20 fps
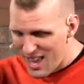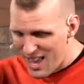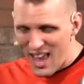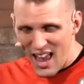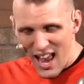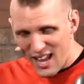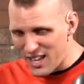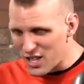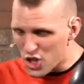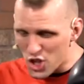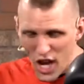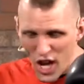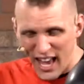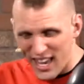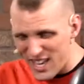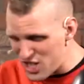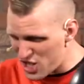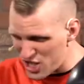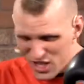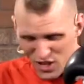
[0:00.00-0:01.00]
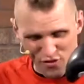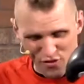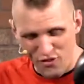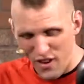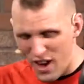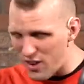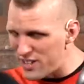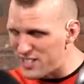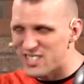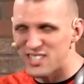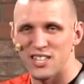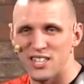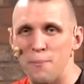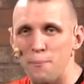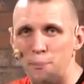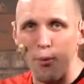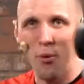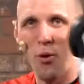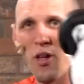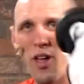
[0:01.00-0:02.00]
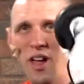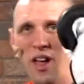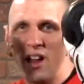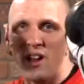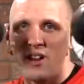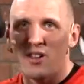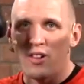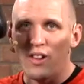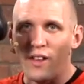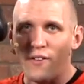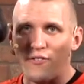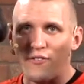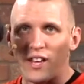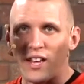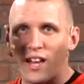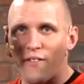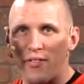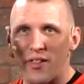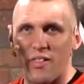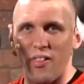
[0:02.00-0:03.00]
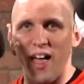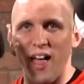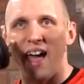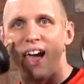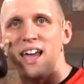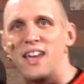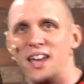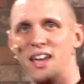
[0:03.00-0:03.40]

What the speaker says: and a check is just a very simple lifting of the leg,